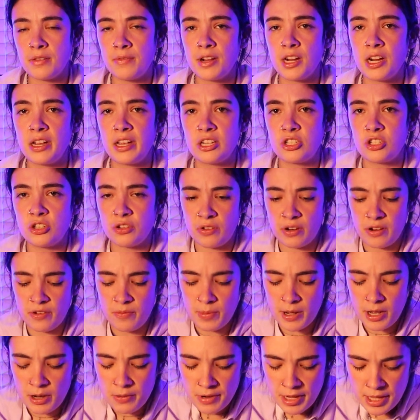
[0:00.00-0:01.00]
a very
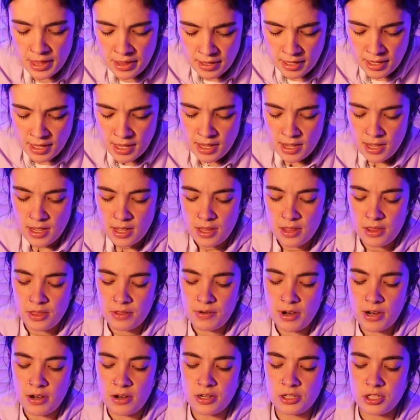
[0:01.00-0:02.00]
intuitive bond with
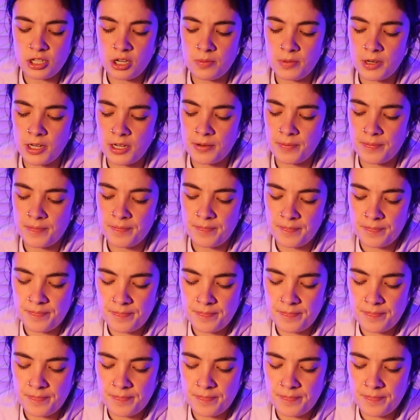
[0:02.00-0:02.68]
throughout October.